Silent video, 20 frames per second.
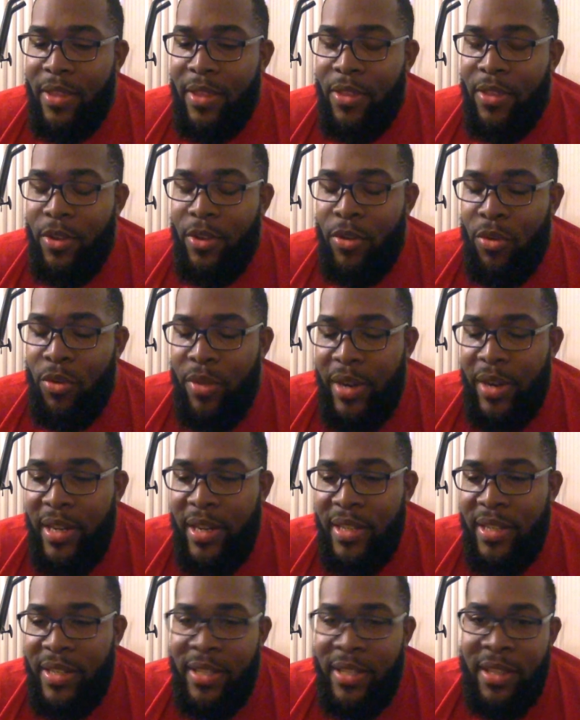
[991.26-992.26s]
The
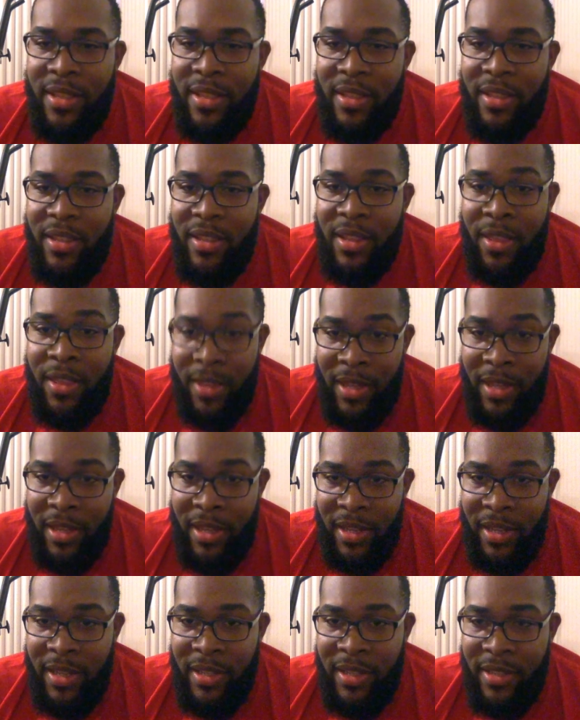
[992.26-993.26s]
crazy
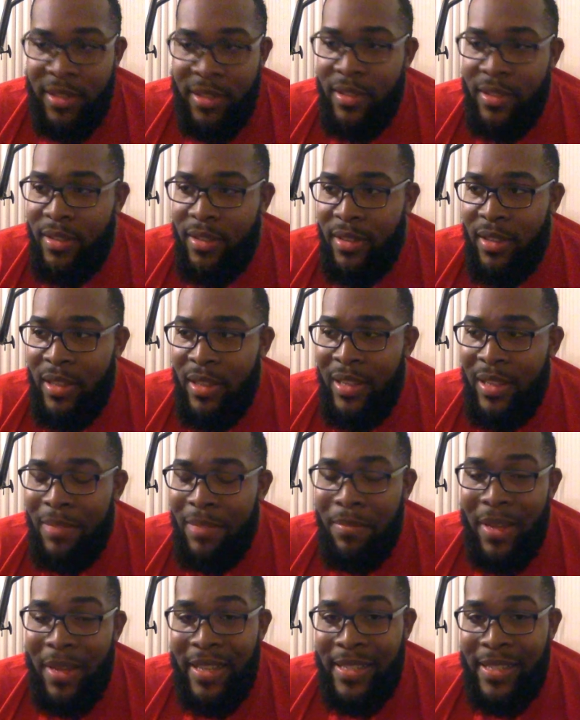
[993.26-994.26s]
thing is
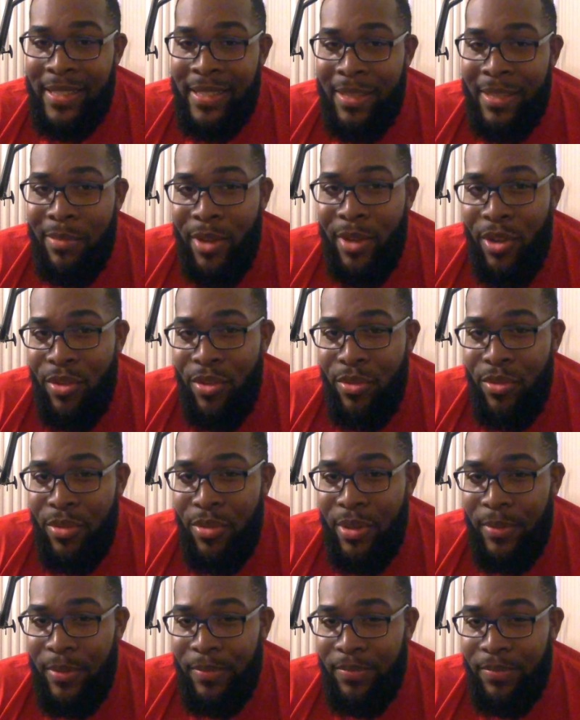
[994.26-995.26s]
my zip code,